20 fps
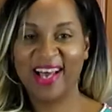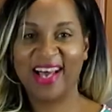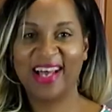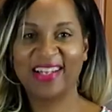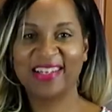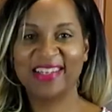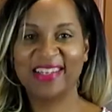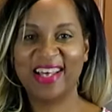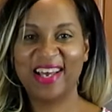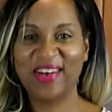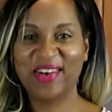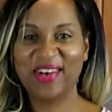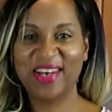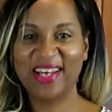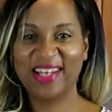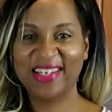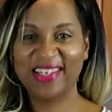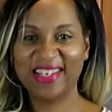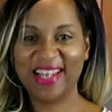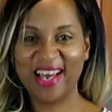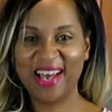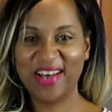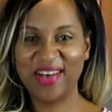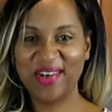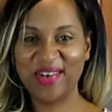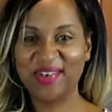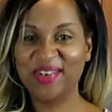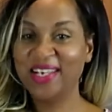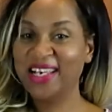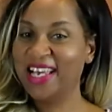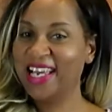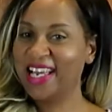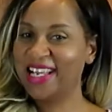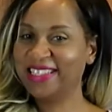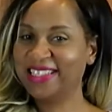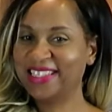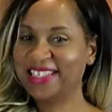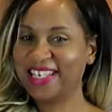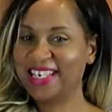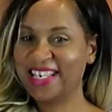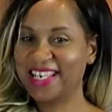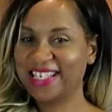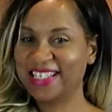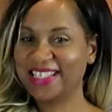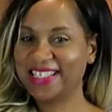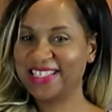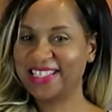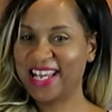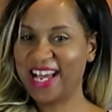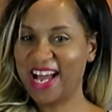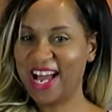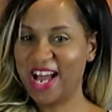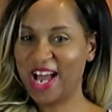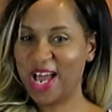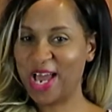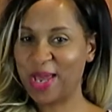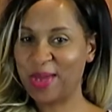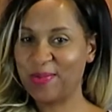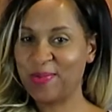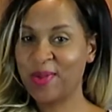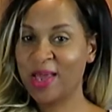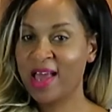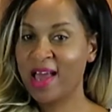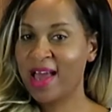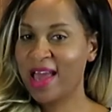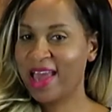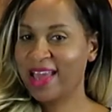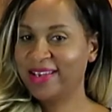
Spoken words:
Hello, hello, it's Cooks time,